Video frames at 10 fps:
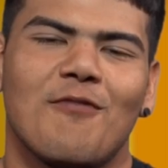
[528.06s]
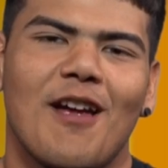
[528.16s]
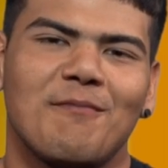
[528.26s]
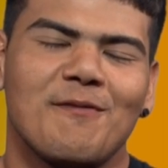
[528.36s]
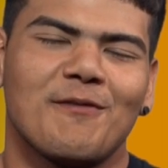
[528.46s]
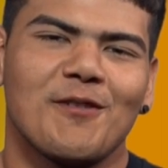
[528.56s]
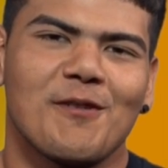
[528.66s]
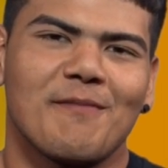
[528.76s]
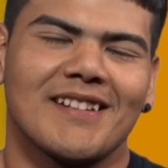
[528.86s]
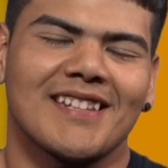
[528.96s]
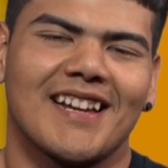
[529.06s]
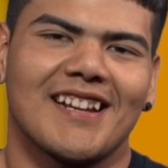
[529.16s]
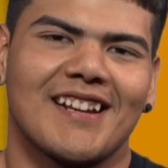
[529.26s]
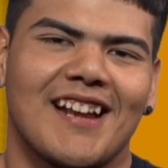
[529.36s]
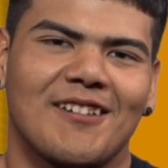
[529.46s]
Right before you're about to
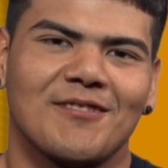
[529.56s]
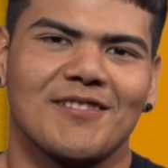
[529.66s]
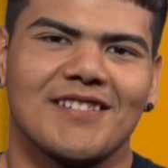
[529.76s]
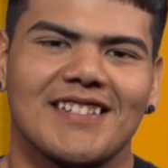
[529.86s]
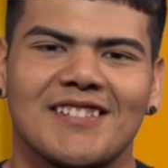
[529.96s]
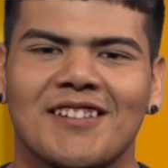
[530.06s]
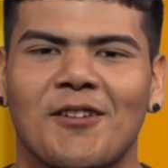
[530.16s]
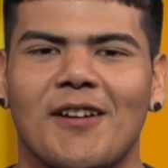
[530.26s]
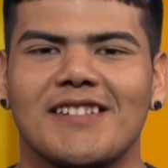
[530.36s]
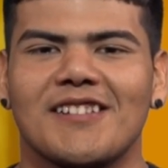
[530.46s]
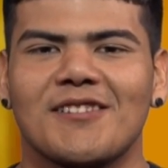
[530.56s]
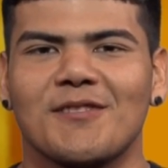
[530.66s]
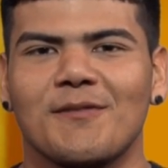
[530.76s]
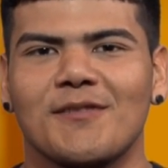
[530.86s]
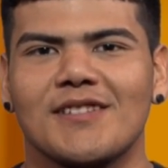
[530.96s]
get announced, it's crazy
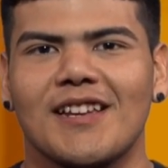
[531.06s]
because it feels